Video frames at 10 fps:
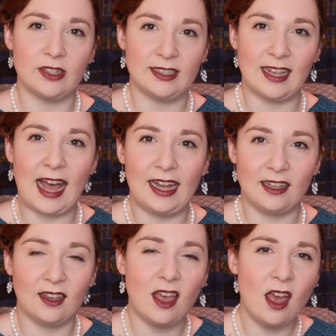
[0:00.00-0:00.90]
It's
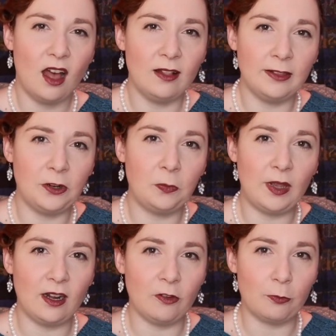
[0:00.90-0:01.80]
adding a little
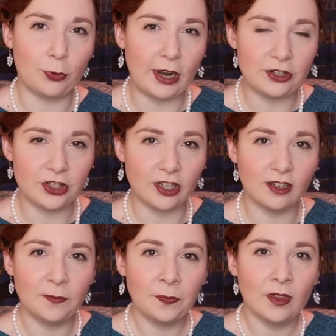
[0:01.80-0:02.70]
bit of
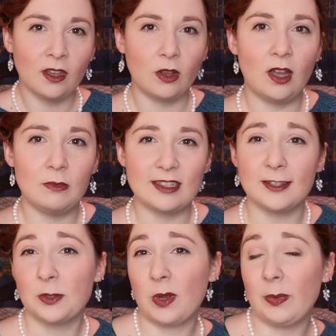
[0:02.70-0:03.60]
pressure. That's
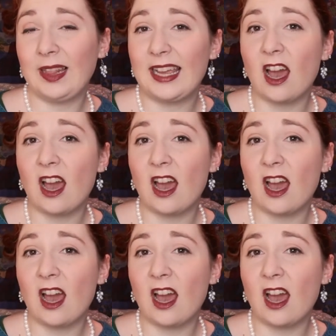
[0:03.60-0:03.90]
also why we like